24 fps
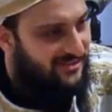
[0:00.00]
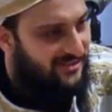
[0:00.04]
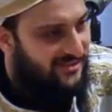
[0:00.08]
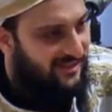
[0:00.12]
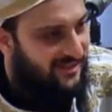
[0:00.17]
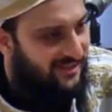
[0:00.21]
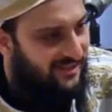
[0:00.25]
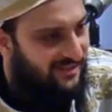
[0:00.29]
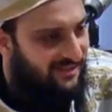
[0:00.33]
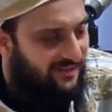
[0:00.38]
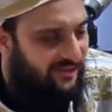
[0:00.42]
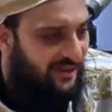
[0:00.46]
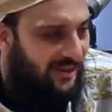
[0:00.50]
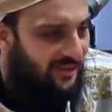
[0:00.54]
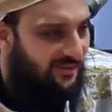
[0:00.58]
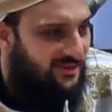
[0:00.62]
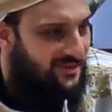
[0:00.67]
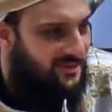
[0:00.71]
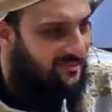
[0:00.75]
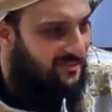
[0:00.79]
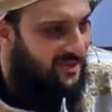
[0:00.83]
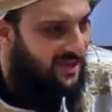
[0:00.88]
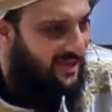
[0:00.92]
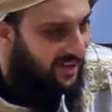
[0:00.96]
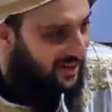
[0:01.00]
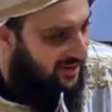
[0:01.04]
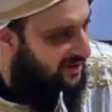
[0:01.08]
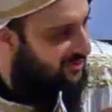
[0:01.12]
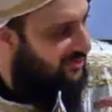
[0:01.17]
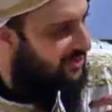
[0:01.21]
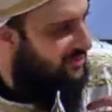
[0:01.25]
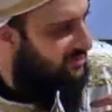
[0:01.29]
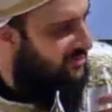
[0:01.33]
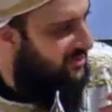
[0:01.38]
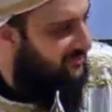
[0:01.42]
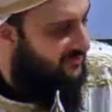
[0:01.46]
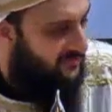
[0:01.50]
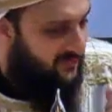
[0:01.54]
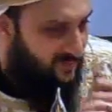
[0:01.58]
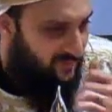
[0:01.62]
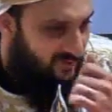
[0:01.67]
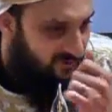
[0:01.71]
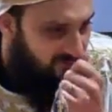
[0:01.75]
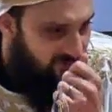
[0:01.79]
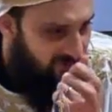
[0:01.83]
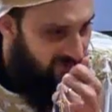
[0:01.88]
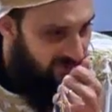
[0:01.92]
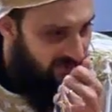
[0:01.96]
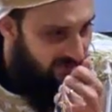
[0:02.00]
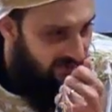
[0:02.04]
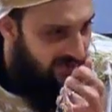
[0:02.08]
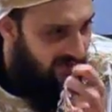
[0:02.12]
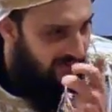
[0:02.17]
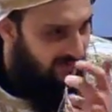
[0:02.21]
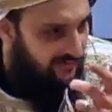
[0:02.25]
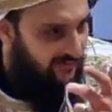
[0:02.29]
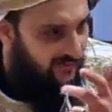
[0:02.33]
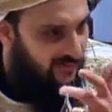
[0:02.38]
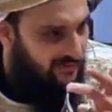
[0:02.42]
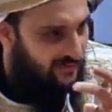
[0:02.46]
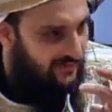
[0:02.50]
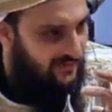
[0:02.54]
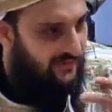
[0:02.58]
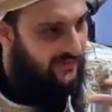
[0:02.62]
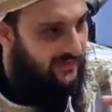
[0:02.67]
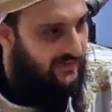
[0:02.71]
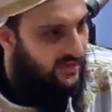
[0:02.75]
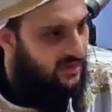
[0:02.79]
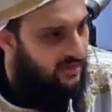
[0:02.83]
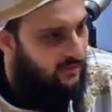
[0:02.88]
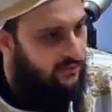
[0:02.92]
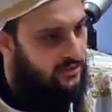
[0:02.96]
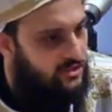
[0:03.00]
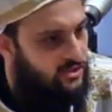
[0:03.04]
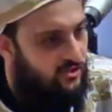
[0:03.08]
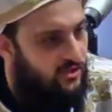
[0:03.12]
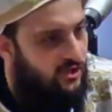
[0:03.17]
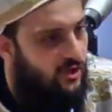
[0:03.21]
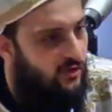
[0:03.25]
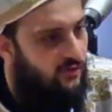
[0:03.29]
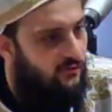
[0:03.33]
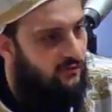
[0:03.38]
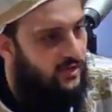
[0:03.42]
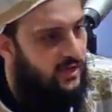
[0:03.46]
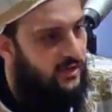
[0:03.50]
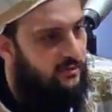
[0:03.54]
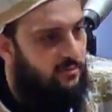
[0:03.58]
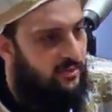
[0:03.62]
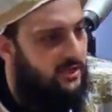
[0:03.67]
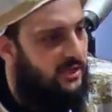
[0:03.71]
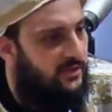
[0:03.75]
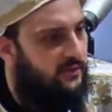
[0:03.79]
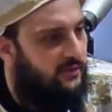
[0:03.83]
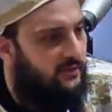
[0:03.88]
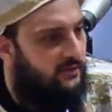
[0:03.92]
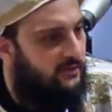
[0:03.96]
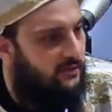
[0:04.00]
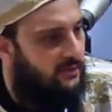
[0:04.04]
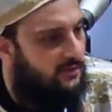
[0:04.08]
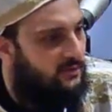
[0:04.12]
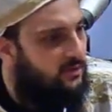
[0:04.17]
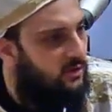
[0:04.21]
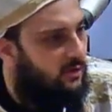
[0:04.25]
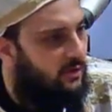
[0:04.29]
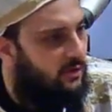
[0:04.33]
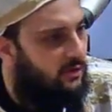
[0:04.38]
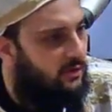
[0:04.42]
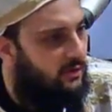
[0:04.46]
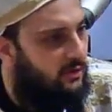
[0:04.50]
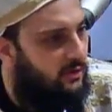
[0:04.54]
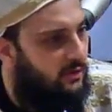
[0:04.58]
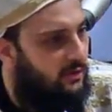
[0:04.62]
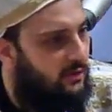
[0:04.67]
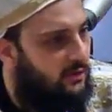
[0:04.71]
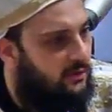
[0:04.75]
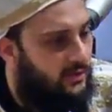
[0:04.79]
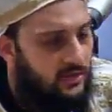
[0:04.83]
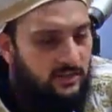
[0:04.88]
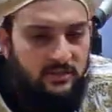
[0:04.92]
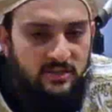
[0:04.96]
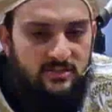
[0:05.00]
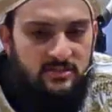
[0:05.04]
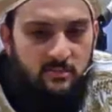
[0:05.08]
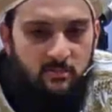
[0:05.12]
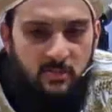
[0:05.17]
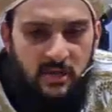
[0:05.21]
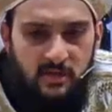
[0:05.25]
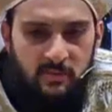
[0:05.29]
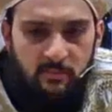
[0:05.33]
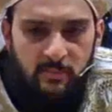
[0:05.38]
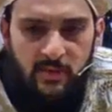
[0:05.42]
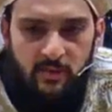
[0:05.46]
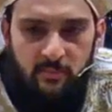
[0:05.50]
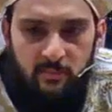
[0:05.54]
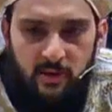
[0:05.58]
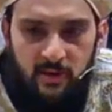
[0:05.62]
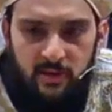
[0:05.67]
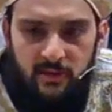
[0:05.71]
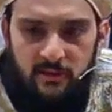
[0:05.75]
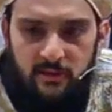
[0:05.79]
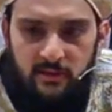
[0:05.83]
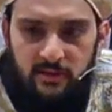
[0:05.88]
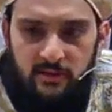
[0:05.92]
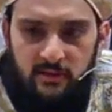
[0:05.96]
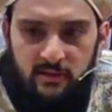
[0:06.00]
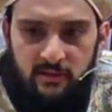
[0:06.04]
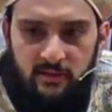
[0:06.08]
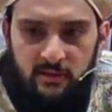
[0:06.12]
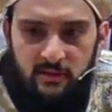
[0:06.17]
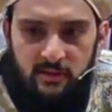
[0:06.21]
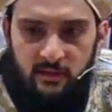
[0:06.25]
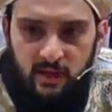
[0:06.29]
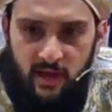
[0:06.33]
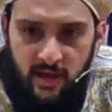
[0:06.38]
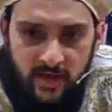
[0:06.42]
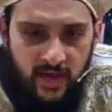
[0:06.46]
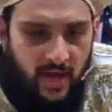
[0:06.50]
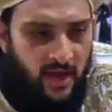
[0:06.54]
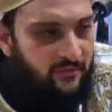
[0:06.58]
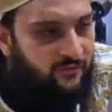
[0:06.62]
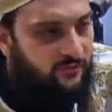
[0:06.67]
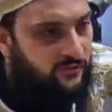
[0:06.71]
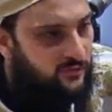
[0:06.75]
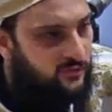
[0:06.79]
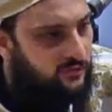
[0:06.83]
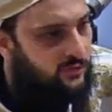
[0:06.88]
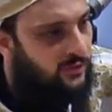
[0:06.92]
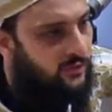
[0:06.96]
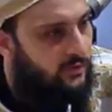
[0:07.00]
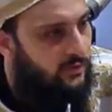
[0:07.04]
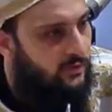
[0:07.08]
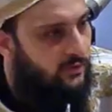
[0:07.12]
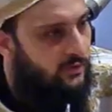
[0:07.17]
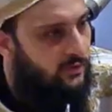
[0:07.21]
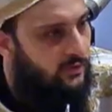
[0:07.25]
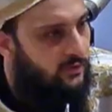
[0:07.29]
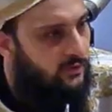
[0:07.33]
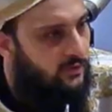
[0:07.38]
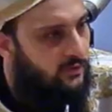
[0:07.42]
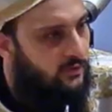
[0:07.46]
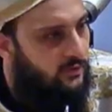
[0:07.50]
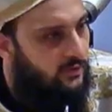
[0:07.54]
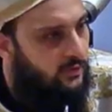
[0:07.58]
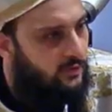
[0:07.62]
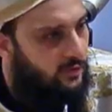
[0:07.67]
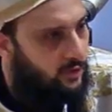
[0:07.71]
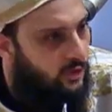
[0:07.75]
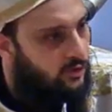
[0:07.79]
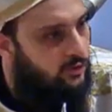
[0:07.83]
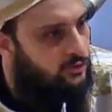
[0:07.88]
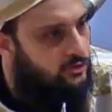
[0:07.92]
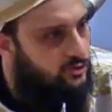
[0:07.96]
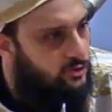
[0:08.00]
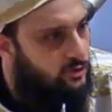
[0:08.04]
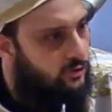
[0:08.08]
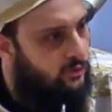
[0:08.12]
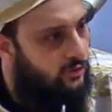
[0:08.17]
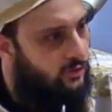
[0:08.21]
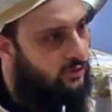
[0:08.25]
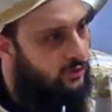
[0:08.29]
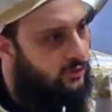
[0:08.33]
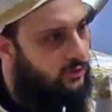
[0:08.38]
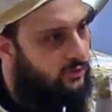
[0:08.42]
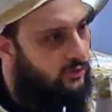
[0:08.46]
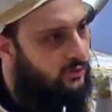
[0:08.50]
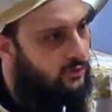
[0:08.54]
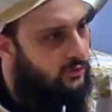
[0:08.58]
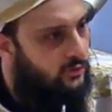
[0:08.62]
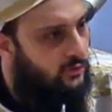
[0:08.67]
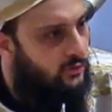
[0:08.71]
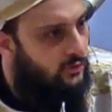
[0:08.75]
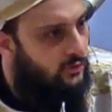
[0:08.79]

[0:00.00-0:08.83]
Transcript: just said, "Oh, I want to be from the flight deck, folks." And then we just go fly planes. No, that doesn't make me a pilot. I have to go to